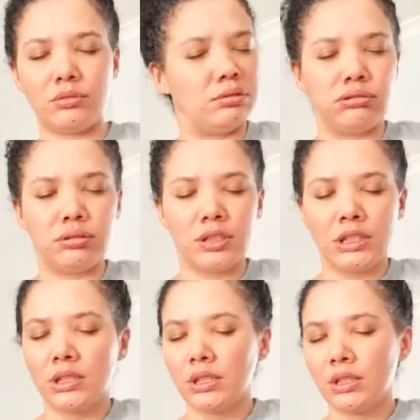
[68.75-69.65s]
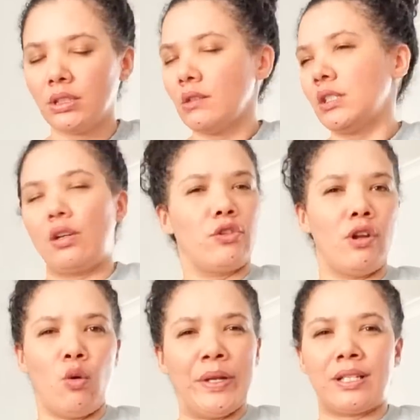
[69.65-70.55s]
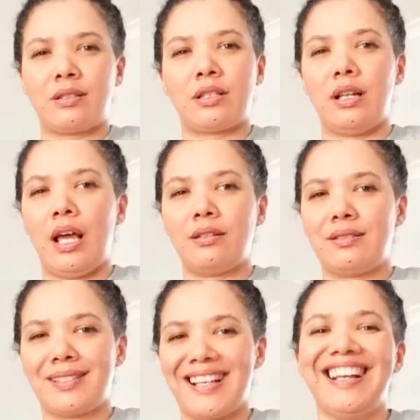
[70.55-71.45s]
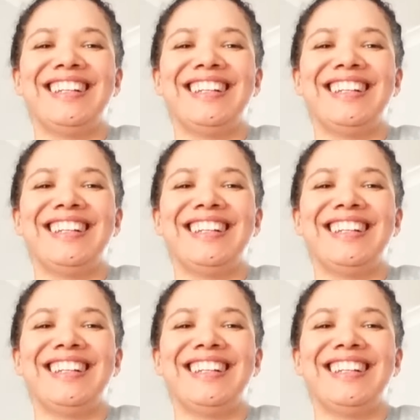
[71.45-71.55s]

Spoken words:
Oh! You know when it sluts.